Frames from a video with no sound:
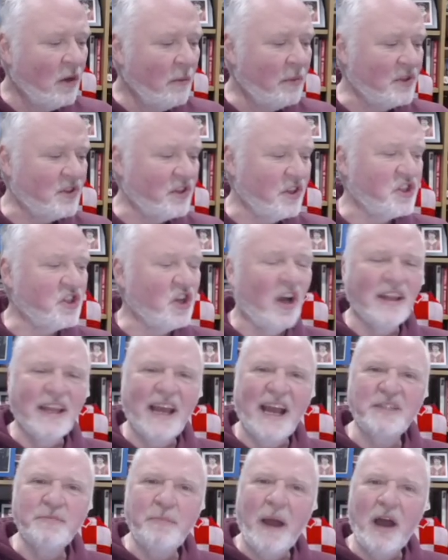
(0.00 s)
but her shot
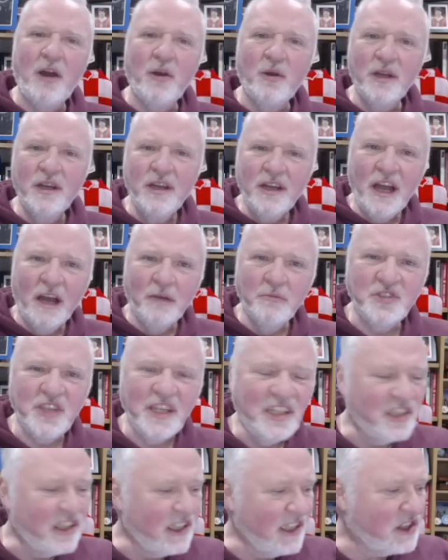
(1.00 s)
lacked power and was
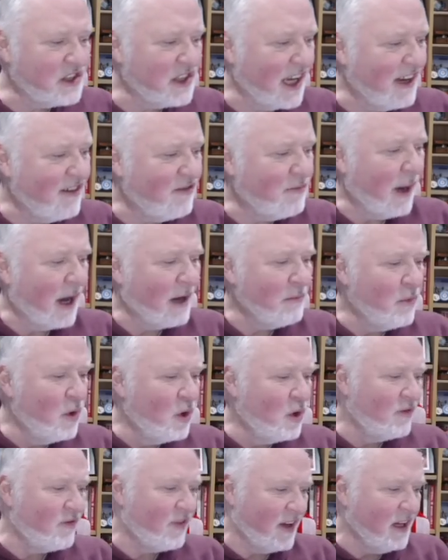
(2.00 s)
easily saved by
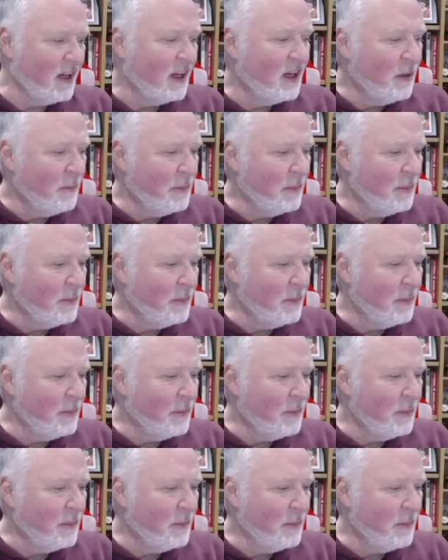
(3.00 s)
Murphy.